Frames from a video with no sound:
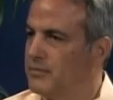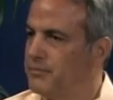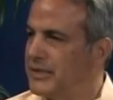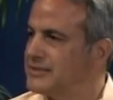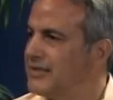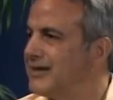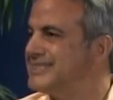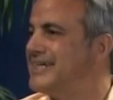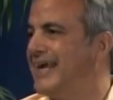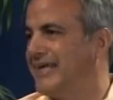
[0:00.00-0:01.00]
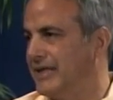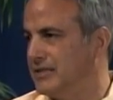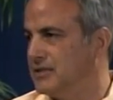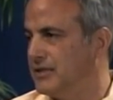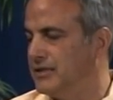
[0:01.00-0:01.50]
But it started
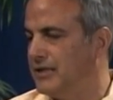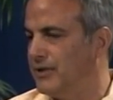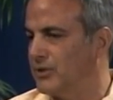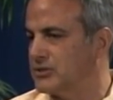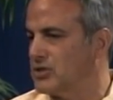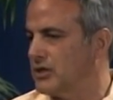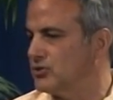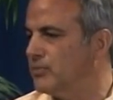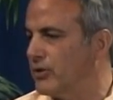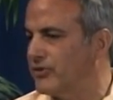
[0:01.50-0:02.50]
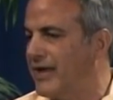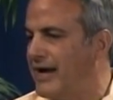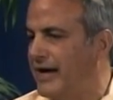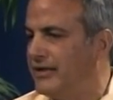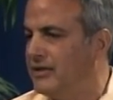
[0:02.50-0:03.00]
taking, and I wanted to talk to you about
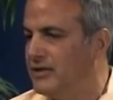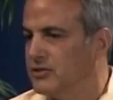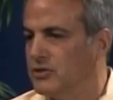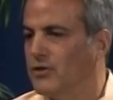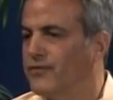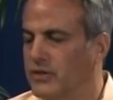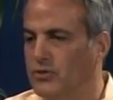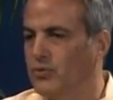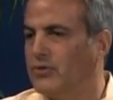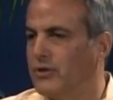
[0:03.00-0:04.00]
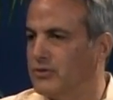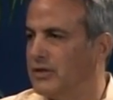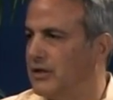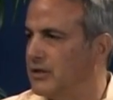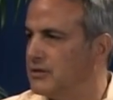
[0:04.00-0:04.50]
that. For the youth out
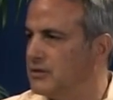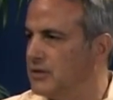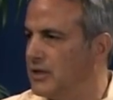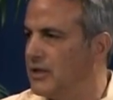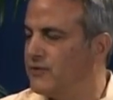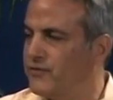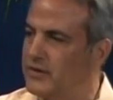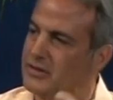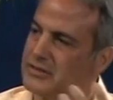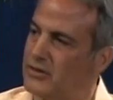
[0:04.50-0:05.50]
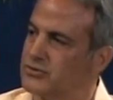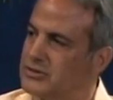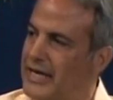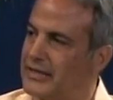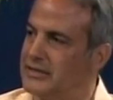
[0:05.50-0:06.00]
there and for the adults
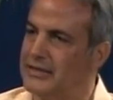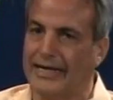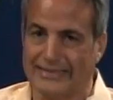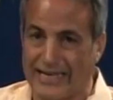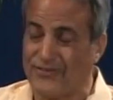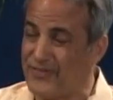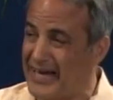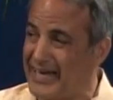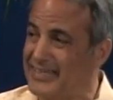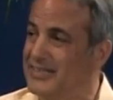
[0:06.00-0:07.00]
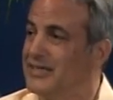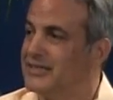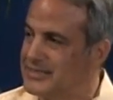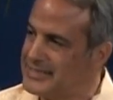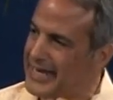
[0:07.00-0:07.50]
that can identify
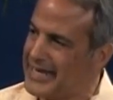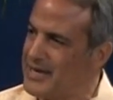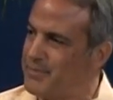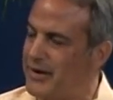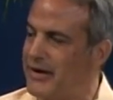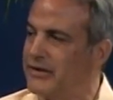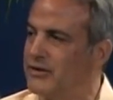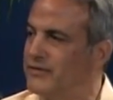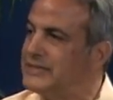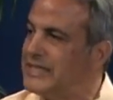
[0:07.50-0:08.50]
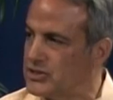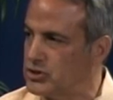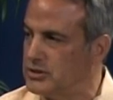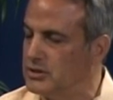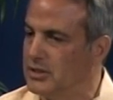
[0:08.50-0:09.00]
the taking part of
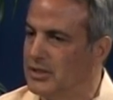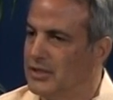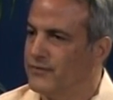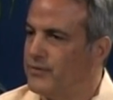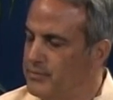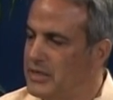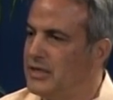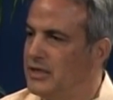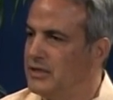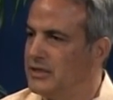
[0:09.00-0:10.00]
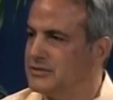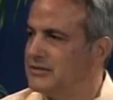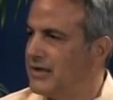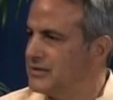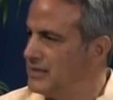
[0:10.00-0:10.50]
addiction. For me, it
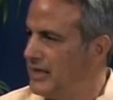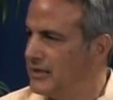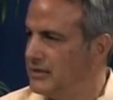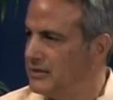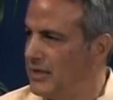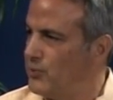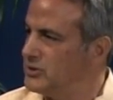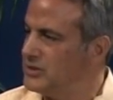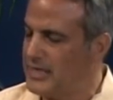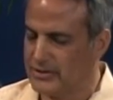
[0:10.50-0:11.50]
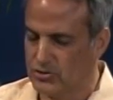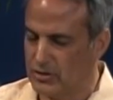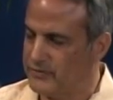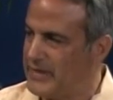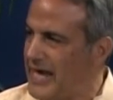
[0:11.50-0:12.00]
started taking. I wasn't as
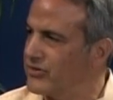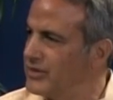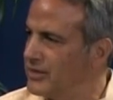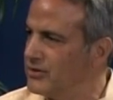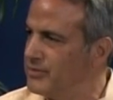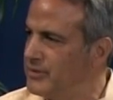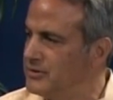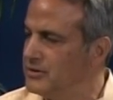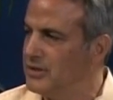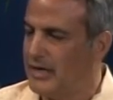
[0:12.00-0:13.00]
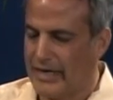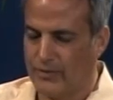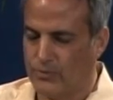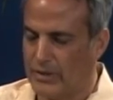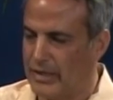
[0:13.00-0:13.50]
good of an athlete I could have been. I
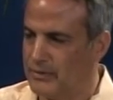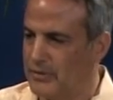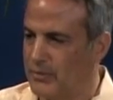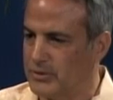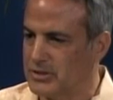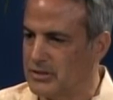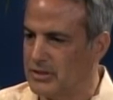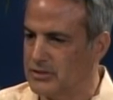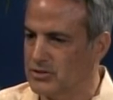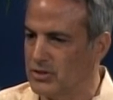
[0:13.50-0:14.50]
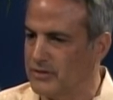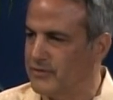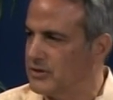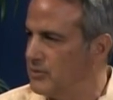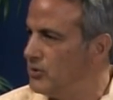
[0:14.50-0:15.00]
wasn't as good of
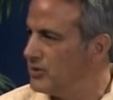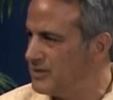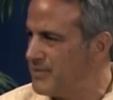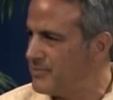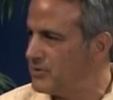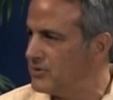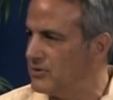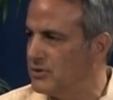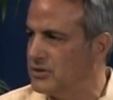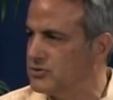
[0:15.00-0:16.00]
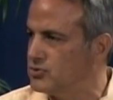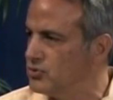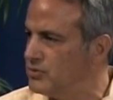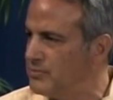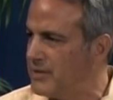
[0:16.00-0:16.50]
a community member or a
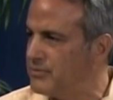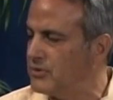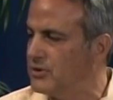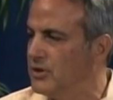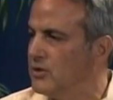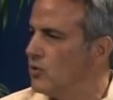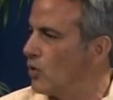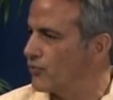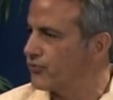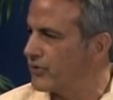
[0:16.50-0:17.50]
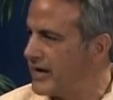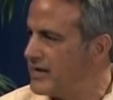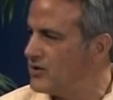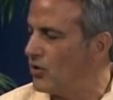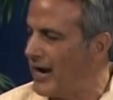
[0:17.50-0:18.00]
student member or a
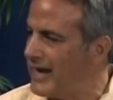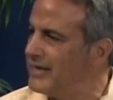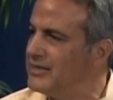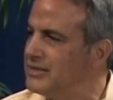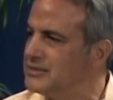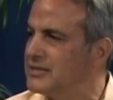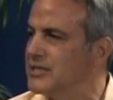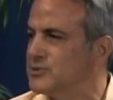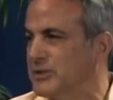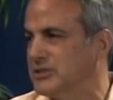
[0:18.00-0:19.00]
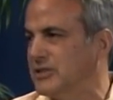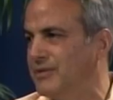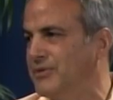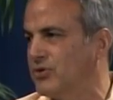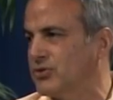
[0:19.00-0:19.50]
friend or any of these things, because it
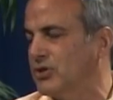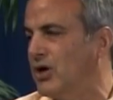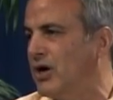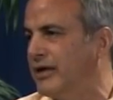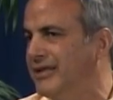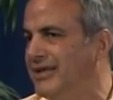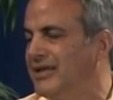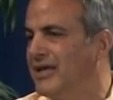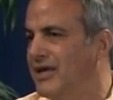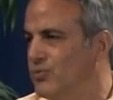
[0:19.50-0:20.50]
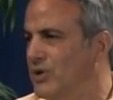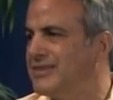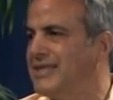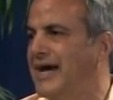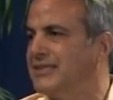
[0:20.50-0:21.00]
hit me early on. And
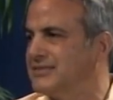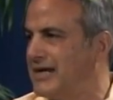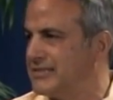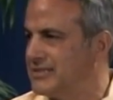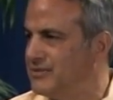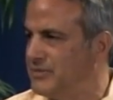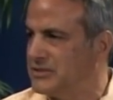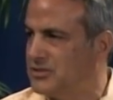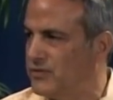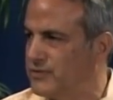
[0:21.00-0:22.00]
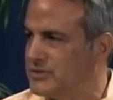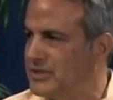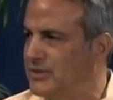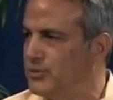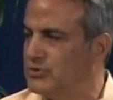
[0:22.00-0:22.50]
with that, it started to hit my
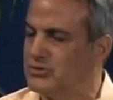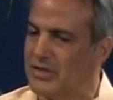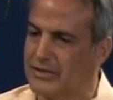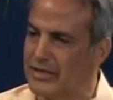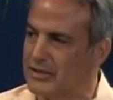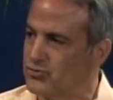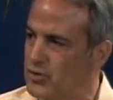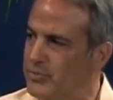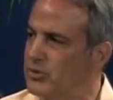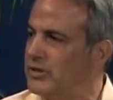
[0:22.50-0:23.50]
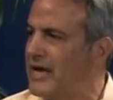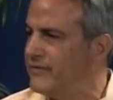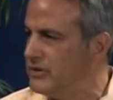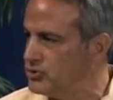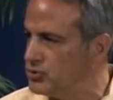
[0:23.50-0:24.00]
self-esteem when you start getting in trouble and
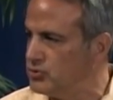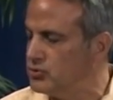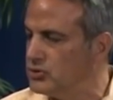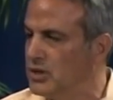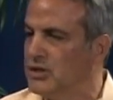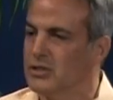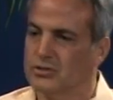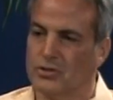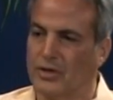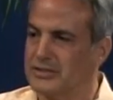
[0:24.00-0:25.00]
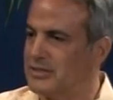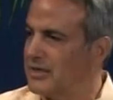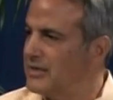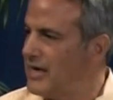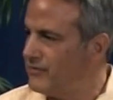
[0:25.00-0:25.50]
having issues. So I
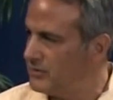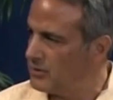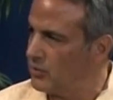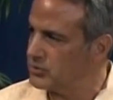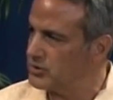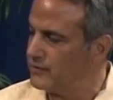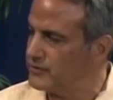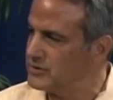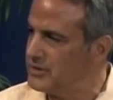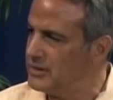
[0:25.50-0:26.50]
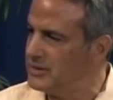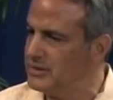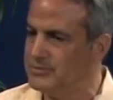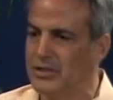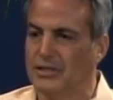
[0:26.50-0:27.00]
started having lower
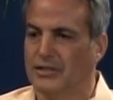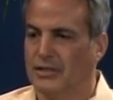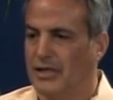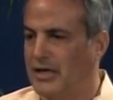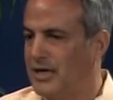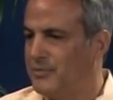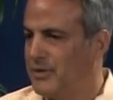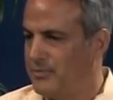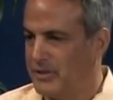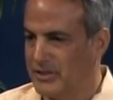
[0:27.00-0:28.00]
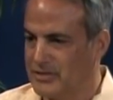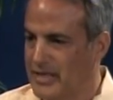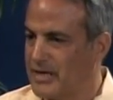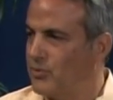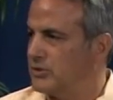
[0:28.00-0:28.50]
self-esteem, and because of
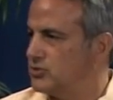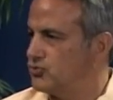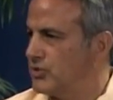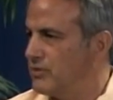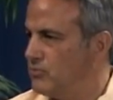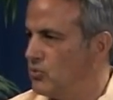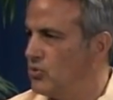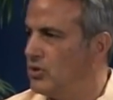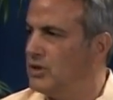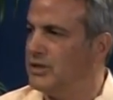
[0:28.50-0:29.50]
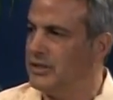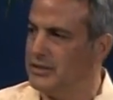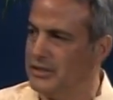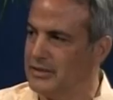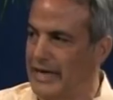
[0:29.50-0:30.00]
that, I wanted to drink more,
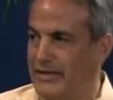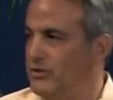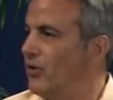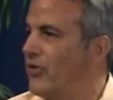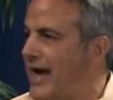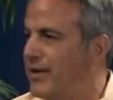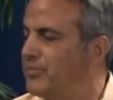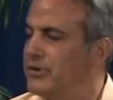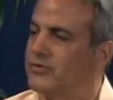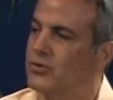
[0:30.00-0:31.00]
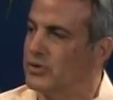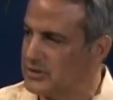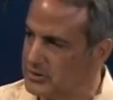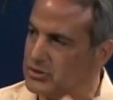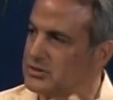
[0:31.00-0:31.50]
and I didn't know that, but of course,
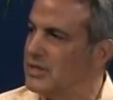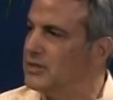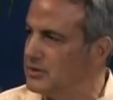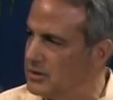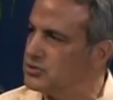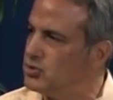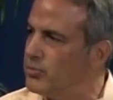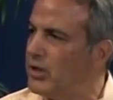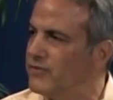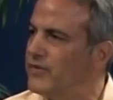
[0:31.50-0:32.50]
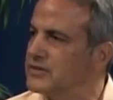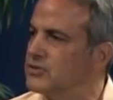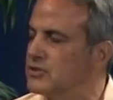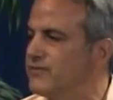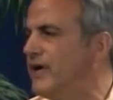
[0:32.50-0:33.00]
the snowball effect
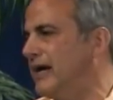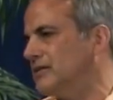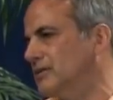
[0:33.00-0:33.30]
took effect.